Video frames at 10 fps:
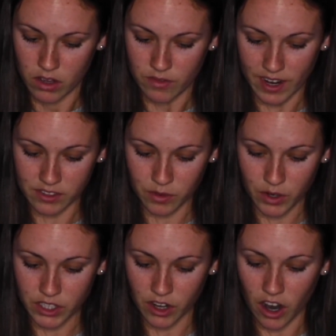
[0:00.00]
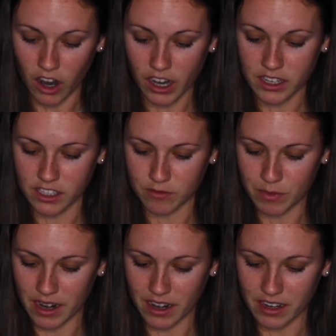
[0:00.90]
Fast forward to August of
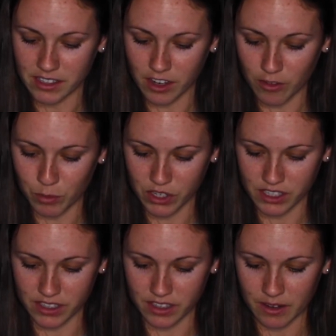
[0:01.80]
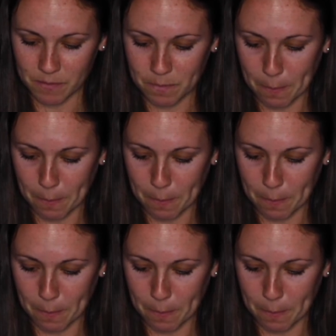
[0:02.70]
my sophomore season.